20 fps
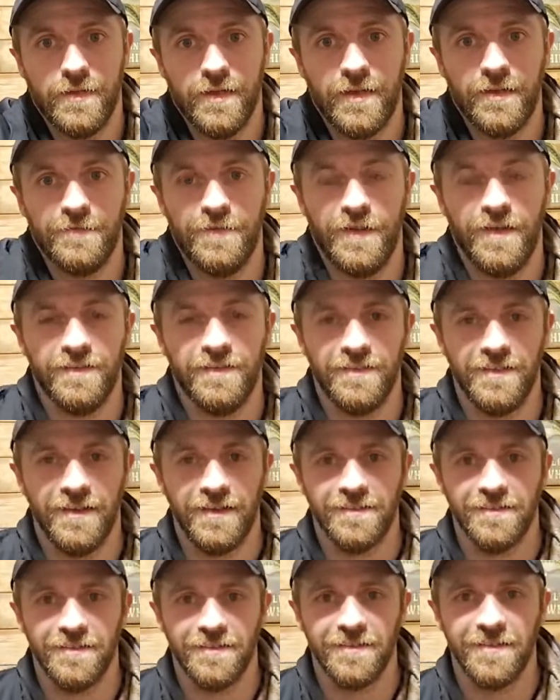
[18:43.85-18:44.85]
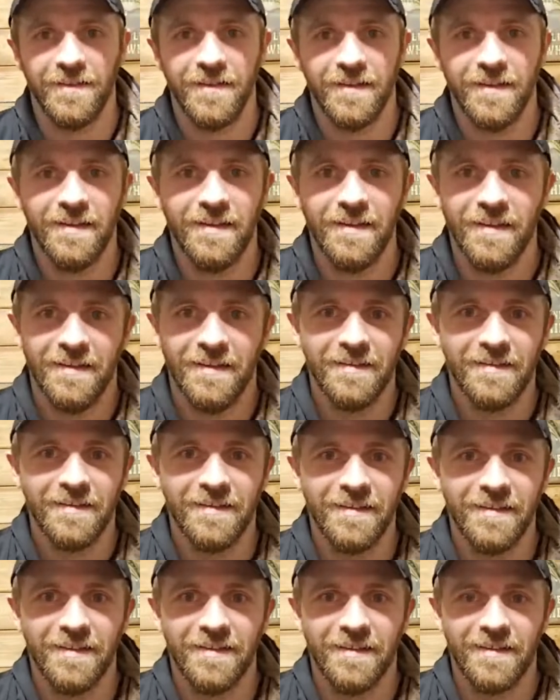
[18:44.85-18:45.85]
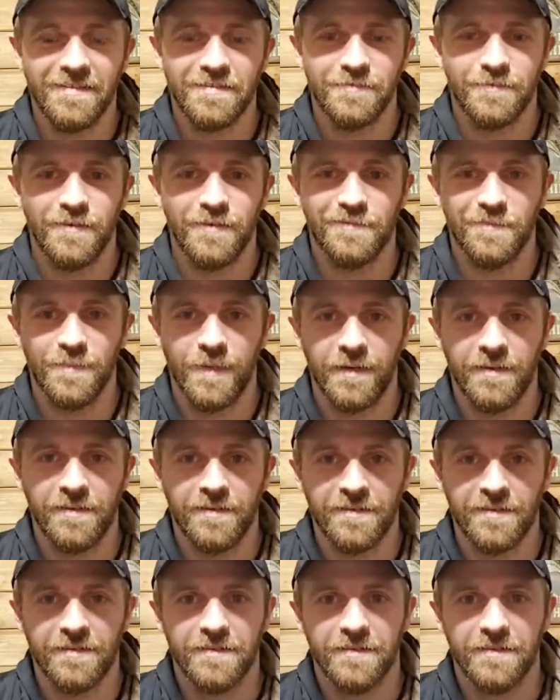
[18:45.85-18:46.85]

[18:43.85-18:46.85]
I've had Cutler. Yeah, that's rough, Bart.